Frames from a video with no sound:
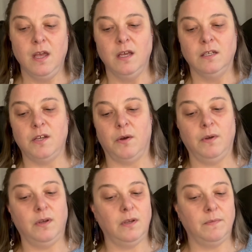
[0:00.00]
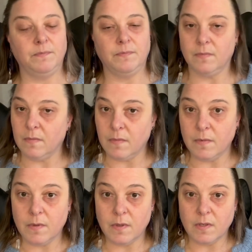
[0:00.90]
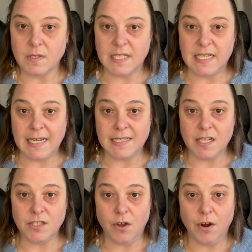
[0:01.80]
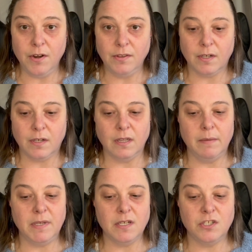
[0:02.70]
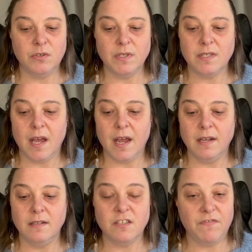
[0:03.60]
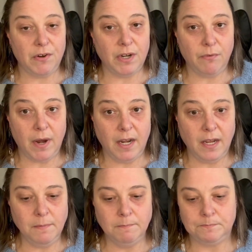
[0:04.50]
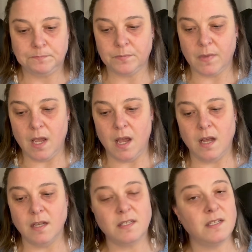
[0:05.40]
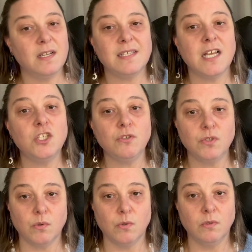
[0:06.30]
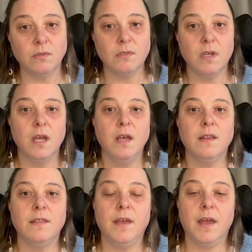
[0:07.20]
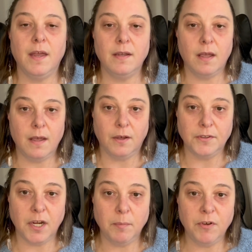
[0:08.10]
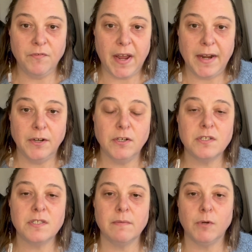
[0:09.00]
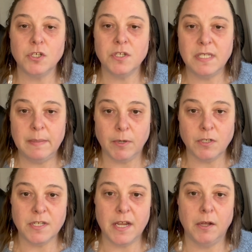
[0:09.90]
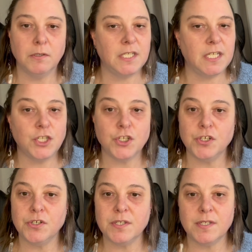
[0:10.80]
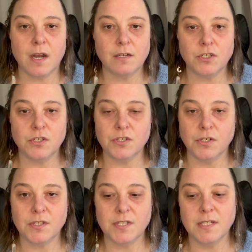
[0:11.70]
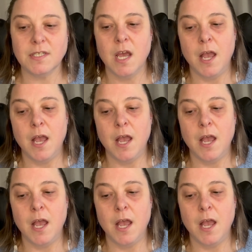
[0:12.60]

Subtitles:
So CSSR, the Columbia Suicide Severity Rating, it's an essential tool that healthcare providers, emergency personnel, teachers, doctors, nurses